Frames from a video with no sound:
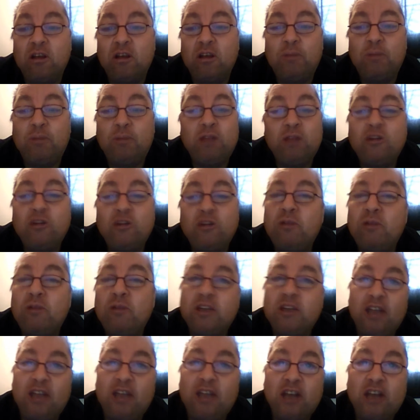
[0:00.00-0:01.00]
But there was
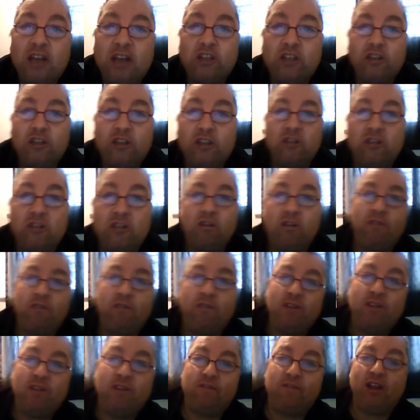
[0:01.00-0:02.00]
no indication
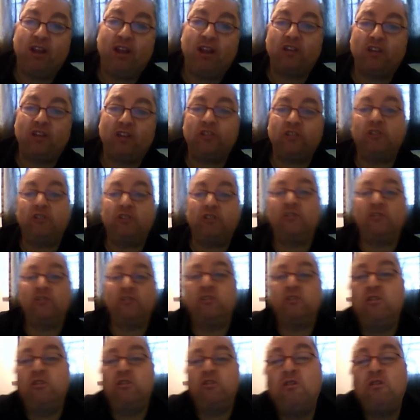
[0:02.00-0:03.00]
of
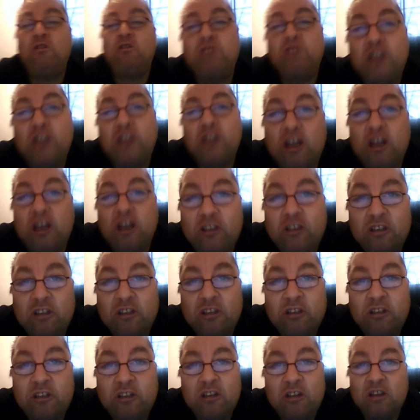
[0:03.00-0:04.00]
infection or
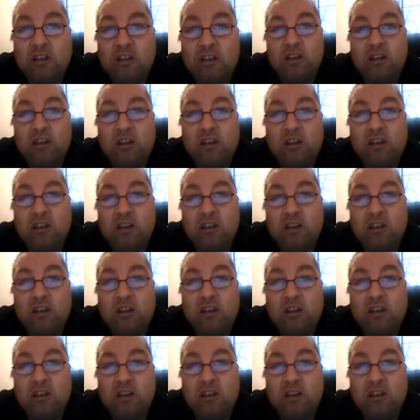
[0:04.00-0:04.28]
rejection.